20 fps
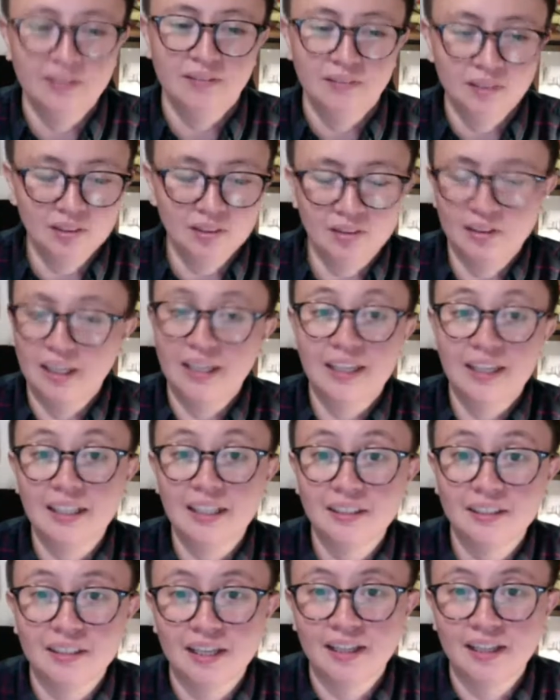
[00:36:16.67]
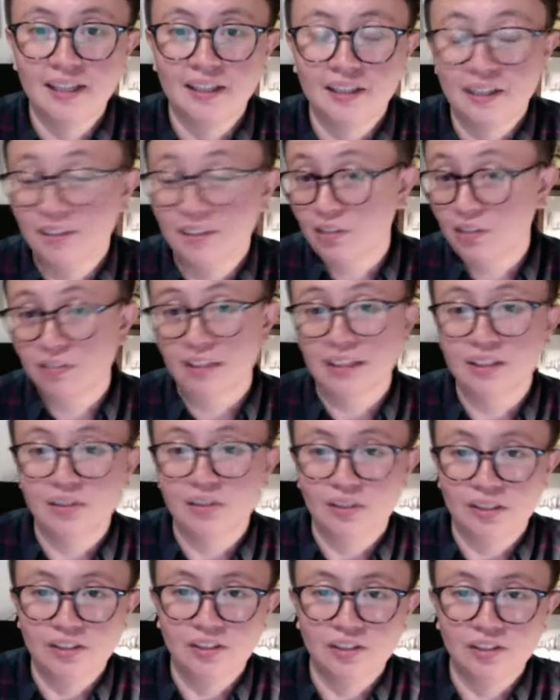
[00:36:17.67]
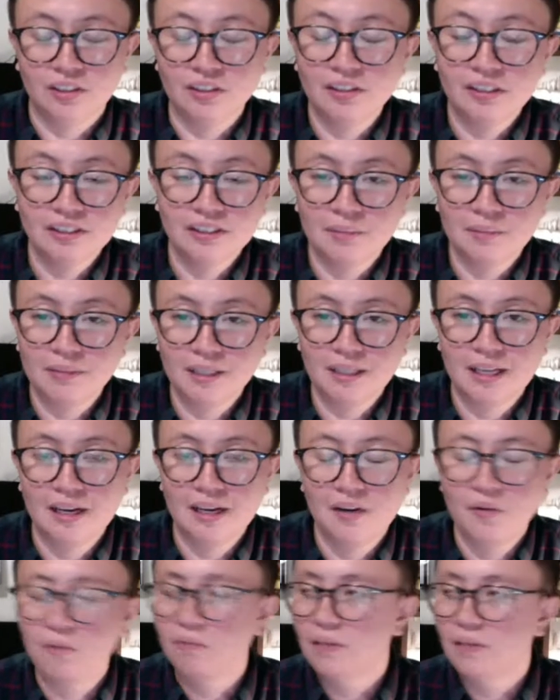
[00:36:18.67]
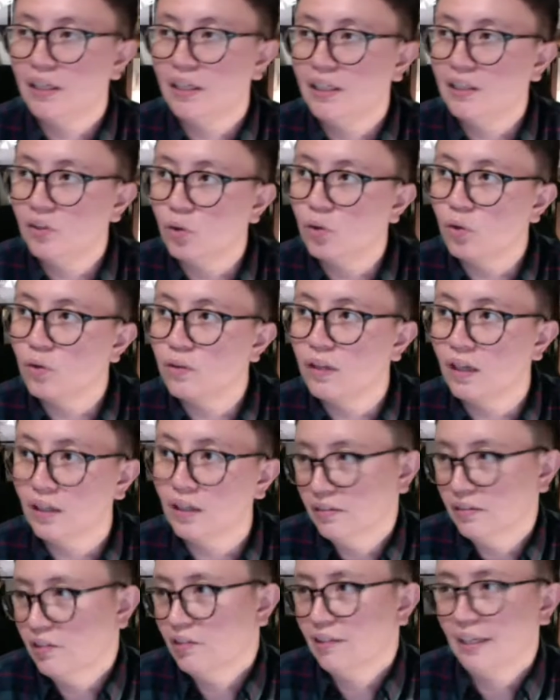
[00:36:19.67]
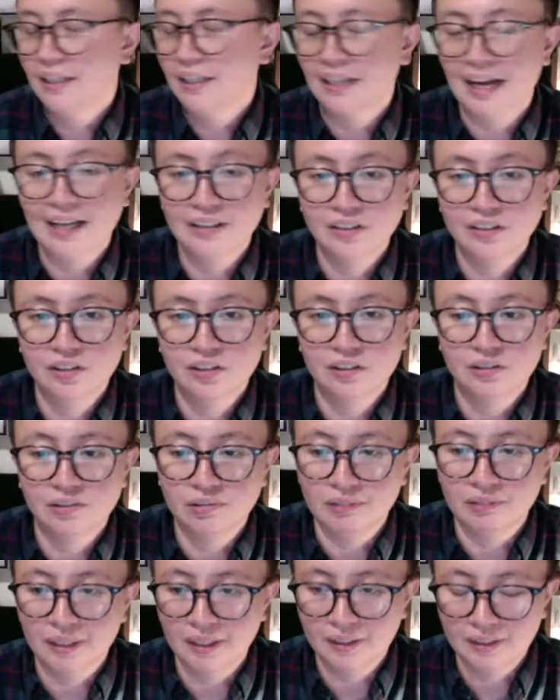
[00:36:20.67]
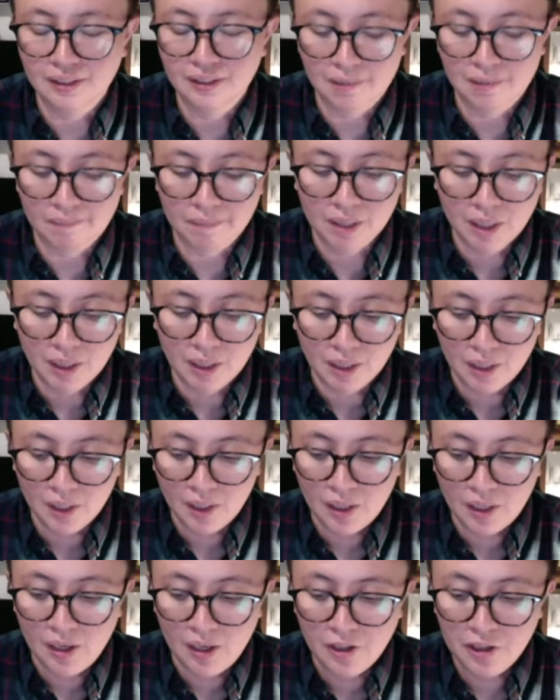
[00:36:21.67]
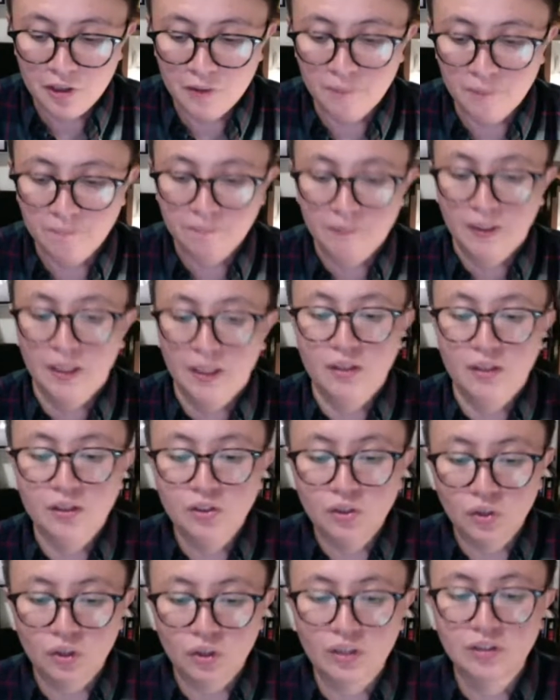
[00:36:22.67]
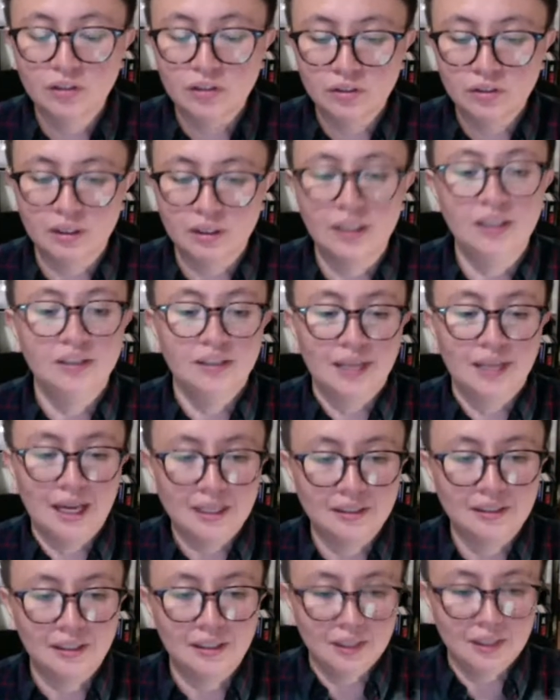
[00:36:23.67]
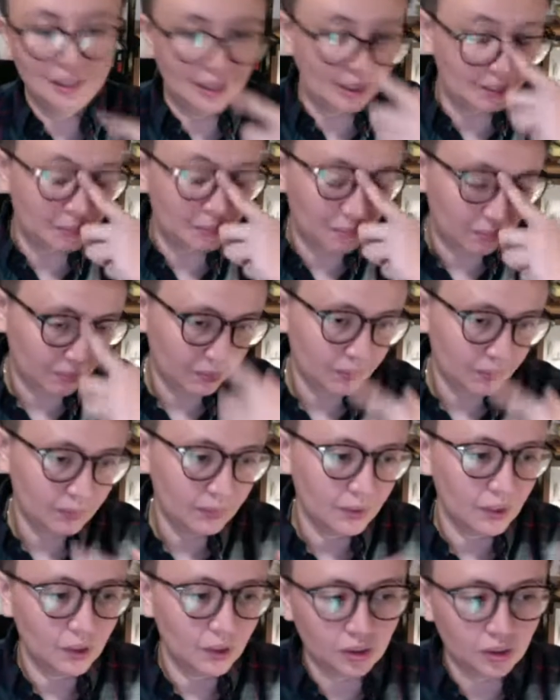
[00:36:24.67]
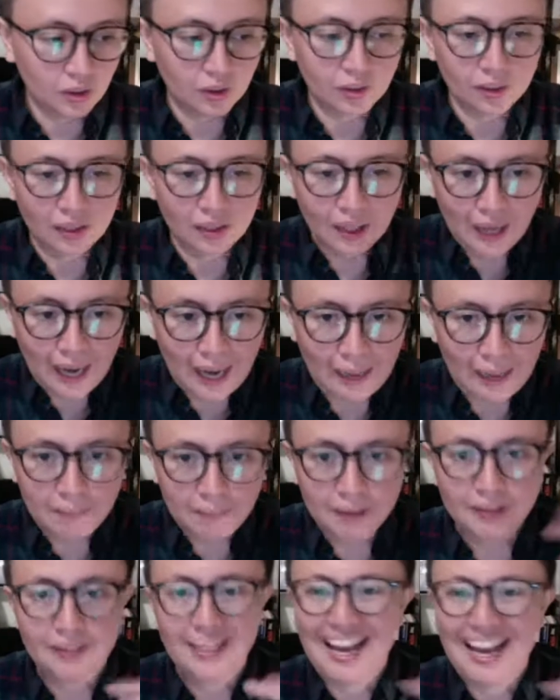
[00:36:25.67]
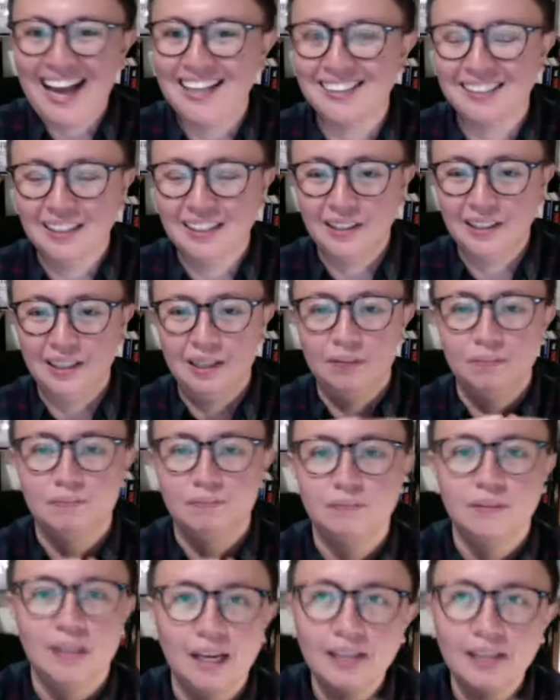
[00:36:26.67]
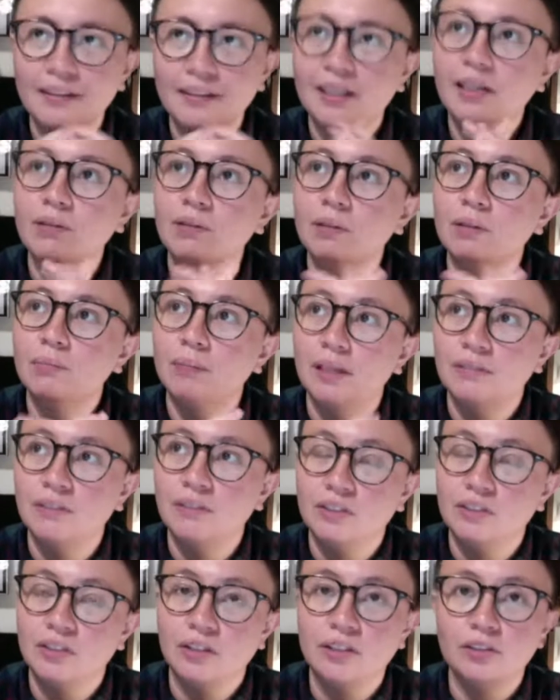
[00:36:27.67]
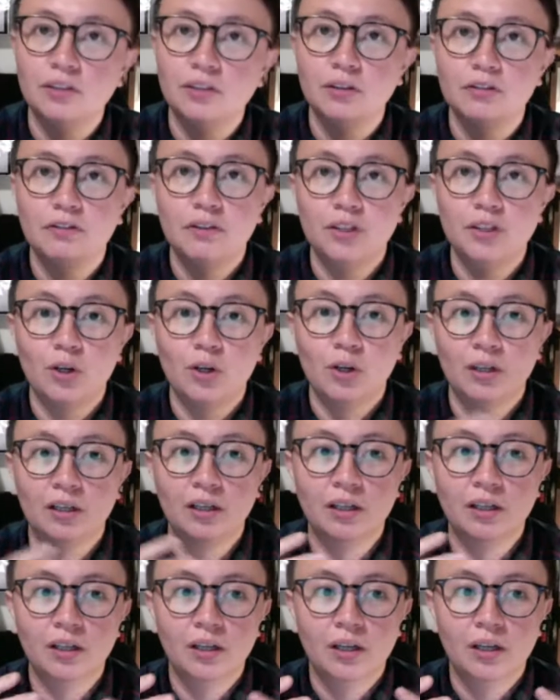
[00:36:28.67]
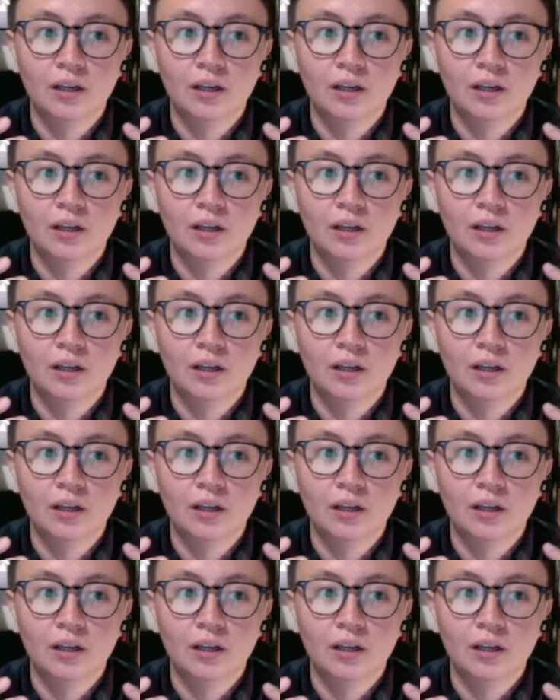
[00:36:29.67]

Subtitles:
I guess that's a great question. Something that I don't really know the direct answer to, except, you know, your routines as a team, your habits as a team, I think will be a result of your